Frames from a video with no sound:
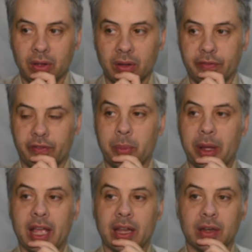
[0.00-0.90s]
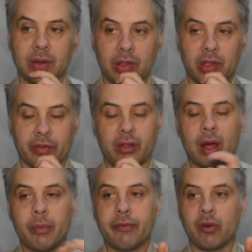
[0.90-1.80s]
from N. So if it's
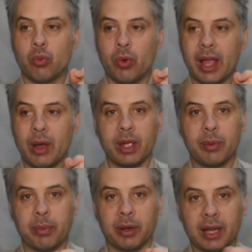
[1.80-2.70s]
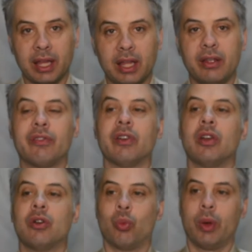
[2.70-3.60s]
come from where we believe
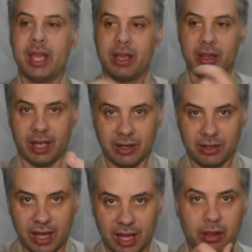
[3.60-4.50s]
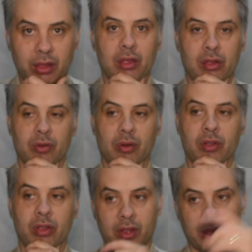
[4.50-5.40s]
we can get to S through,
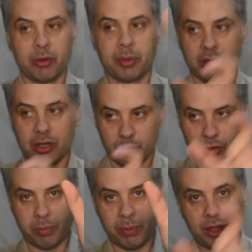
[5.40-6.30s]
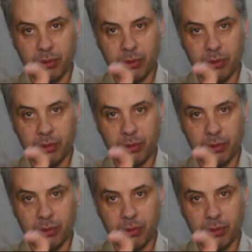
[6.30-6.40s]
so that would be the shortest path.